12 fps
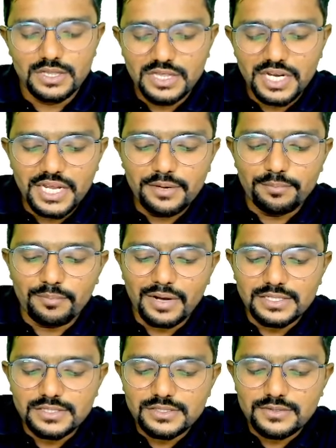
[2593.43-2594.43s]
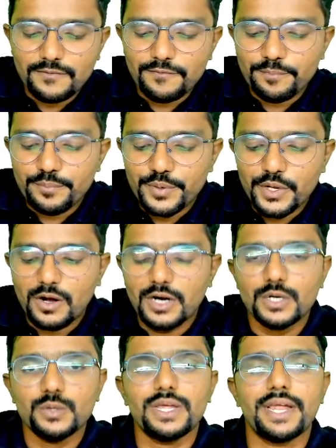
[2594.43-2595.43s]
3 months
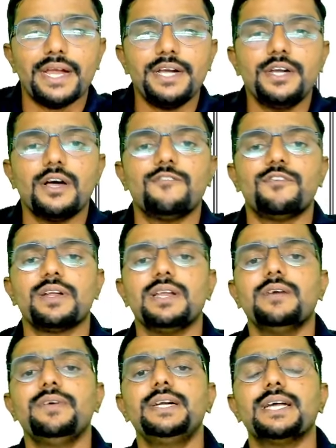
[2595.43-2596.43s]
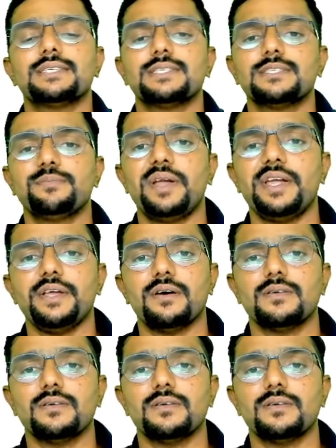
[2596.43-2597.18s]
prior to the end of relevant assessment year,